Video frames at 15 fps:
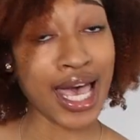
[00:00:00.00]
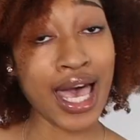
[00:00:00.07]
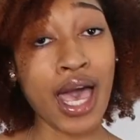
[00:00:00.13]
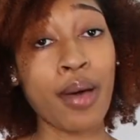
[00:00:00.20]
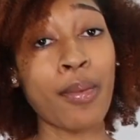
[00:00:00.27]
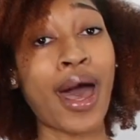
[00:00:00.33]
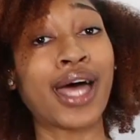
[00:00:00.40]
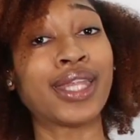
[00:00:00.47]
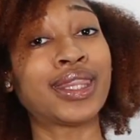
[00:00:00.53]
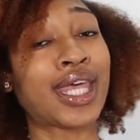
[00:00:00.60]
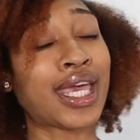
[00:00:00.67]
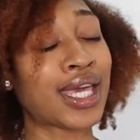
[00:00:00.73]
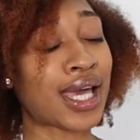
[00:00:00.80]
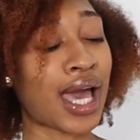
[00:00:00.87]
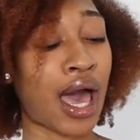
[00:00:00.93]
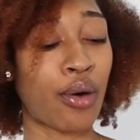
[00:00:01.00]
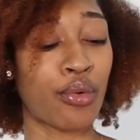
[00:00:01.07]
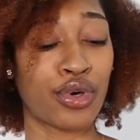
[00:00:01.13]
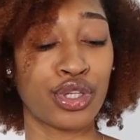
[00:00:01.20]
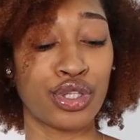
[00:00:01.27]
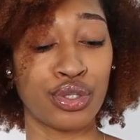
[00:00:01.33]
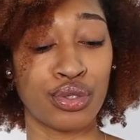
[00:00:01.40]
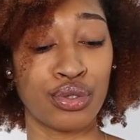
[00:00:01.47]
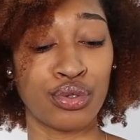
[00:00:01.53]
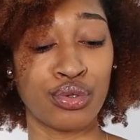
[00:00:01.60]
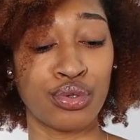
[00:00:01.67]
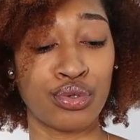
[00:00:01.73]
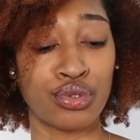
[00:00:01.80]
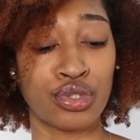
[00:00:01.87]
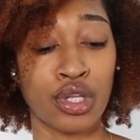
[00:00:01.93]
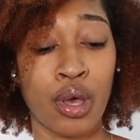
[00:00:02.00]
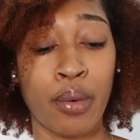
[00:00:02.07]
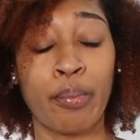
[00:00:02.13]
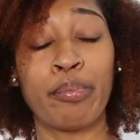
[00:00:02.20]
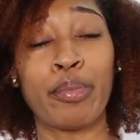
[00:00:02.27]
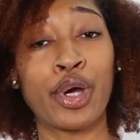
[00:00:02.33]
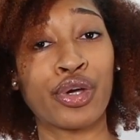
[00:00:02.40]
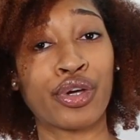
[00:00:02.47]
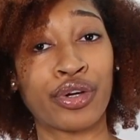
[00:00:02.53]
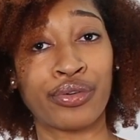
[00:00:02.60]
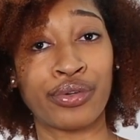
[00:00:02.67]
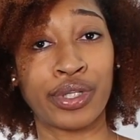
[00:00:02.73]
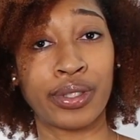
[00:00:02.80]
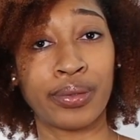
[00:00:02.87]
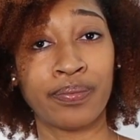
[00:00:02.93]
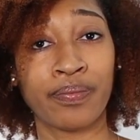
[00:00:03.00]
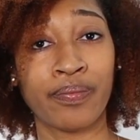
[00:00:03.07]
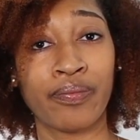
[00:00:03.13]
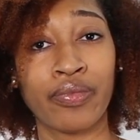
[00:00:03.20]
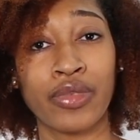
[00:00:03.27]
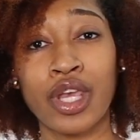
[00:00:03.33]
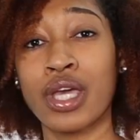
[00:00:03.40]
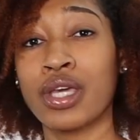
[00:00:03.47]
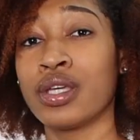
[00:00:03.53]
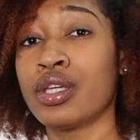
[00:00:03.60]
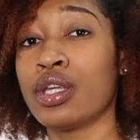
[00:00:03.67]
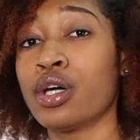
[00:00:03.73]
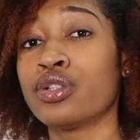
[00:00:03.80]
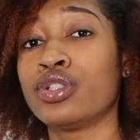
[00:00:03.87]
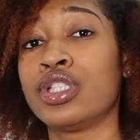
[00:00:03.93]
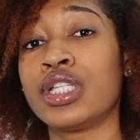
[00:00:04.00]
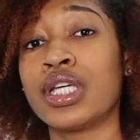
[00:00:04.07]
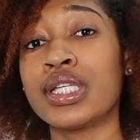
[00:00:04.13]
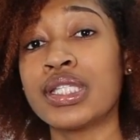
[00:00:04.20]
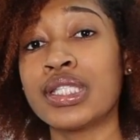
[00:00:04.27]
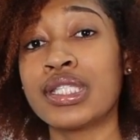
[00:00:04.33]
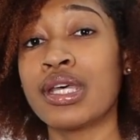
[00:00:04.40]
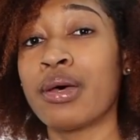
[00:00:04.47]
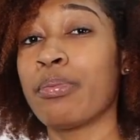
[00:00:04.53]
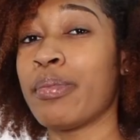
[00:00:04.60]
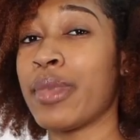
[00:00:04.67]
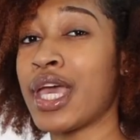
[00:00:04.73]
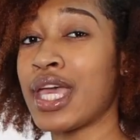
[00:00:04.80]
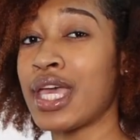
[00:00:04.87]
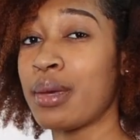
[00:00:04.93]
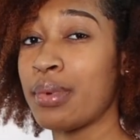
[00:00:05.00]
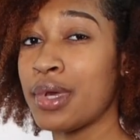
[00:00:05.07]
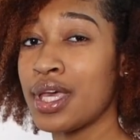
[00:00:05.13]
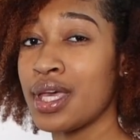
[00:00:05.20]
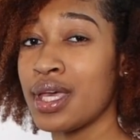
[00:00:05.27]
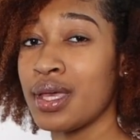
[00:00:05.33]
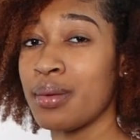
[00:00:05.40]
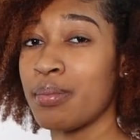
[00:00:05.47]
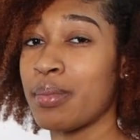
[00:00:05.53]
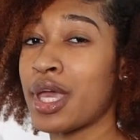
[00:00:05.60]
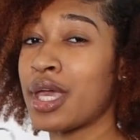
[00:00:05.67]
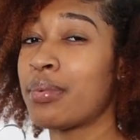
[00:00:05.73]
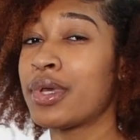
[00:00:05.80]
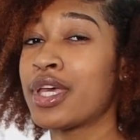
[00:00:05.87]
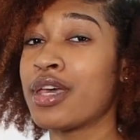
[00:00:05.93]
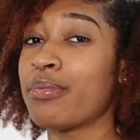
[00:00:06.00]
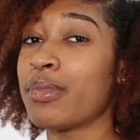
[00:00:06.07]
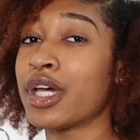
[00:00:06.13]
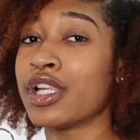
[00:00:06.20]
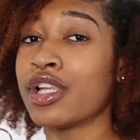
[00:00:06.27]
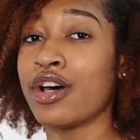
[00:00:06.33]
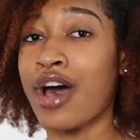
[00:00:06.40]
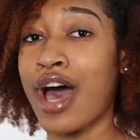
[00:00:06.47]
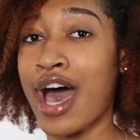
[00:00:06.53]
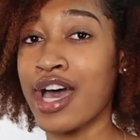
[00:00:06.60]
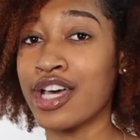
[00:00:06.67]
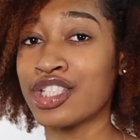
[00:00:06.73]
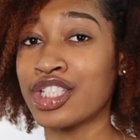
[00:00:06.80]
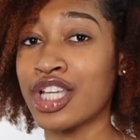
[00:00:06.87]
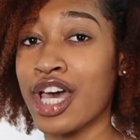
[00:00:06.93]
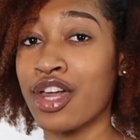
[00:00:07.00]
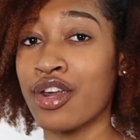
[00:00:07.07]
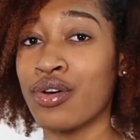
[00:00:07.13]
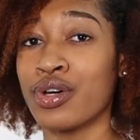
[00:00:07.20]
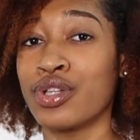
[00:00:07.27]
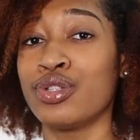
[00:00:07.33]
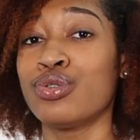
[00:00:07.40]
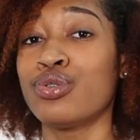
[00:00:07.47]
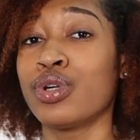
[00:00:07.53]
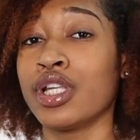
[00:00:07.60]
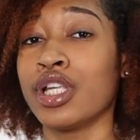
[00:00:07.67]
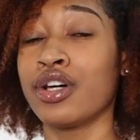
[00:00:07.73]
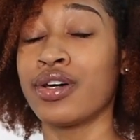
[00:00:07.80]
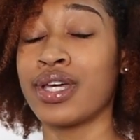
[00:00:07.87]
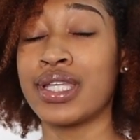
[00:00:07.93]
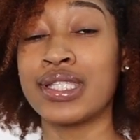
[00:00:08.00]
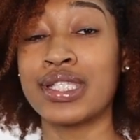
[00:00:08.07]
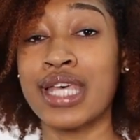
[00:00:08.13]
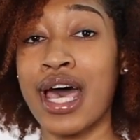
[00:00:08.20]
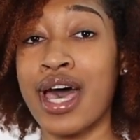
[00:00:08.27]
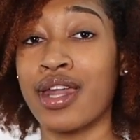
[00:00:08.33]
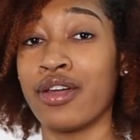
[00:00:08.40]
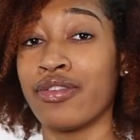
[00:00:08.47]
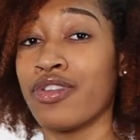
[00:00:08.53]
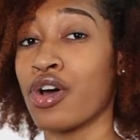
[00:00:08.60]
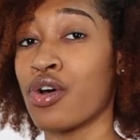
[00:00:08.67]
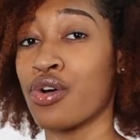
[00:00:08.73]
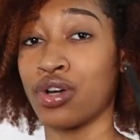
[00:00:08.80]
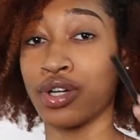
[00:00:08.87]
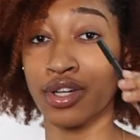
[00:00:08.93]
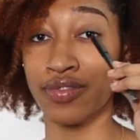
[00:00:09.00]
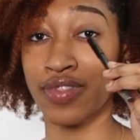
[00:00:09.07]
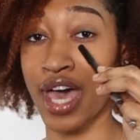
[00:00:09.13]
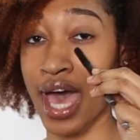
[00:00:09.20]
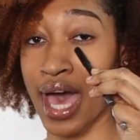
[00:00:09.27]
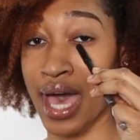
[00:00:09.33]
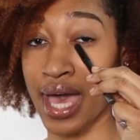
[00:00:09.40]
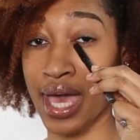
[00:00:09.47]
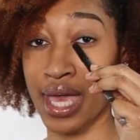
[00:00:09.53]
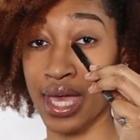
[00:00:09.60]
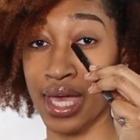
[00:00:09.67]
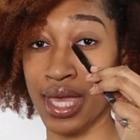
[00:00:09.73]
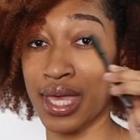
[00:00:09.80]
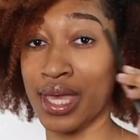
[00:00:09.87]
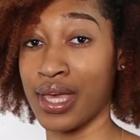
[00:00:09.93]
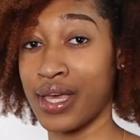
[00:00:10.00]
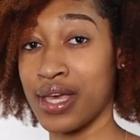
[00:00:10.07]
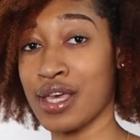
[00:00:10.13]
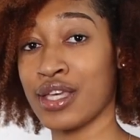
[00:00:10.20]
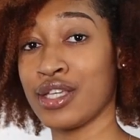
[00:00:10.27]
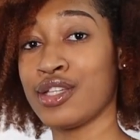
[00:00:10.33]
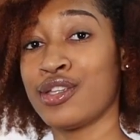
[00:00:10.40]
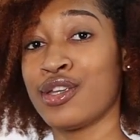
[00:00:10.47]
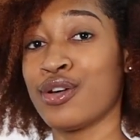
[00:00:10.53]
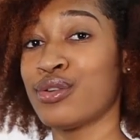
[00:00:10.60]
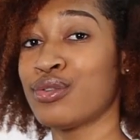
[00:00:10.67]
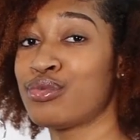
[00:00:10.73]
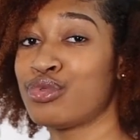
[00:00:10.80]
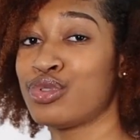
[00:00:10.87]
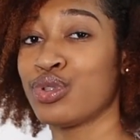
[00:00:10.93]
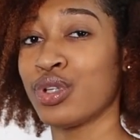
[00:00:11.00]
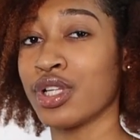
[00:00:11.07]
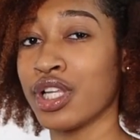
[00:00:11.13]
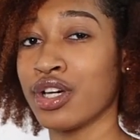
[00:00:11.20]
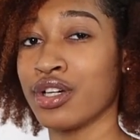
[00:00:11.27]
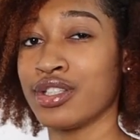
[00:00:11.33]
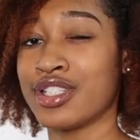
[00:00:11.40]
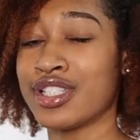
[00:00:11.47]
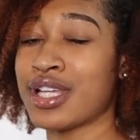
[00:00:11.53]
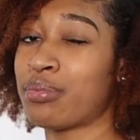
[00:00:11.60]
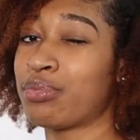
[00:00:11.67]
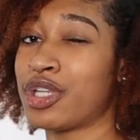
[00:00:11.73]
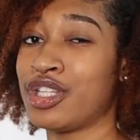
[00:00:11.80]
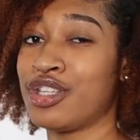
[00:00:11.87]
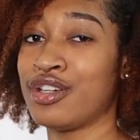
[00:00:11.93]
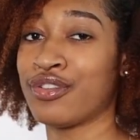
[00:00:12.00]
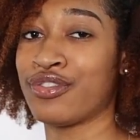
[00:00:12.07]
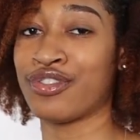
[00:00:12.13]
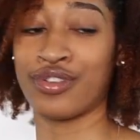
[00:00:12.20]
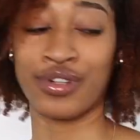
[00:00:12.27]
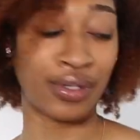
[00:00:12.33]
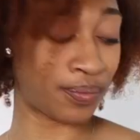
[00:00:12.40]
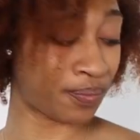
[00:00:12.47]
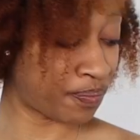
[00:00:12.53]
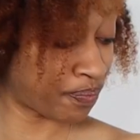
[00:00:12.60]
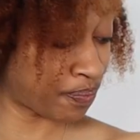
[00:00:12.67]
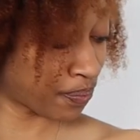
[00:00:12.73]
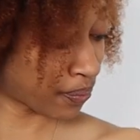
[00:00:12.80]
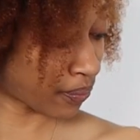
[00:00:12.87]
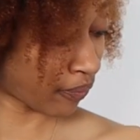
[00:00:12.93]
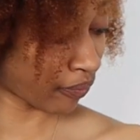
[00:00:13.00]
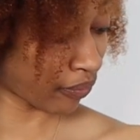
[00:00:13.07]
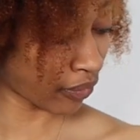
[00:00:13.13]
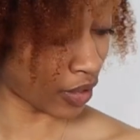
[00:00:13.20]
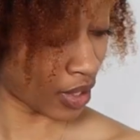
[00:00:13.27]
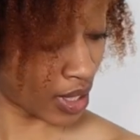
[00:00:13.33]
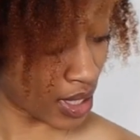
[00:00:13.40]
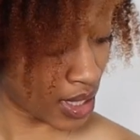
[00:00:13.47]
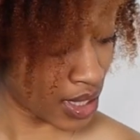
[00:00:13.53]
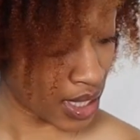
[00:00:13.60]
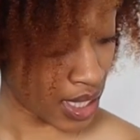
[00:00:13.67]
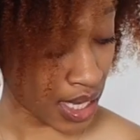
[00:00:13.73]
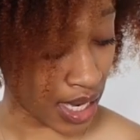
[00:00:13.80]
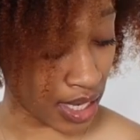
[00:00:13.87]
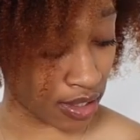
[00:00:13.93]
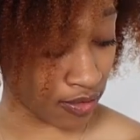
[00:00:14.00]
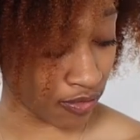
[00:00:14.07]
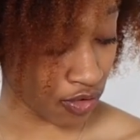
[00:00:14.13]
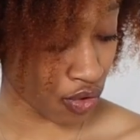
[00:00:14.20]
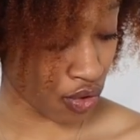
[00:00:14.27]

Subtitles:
time I think I will use Mercury. You know, just to maybe give me a little eyeshadow or do a little inside of the corner of the eye. You know, do a little something different. And of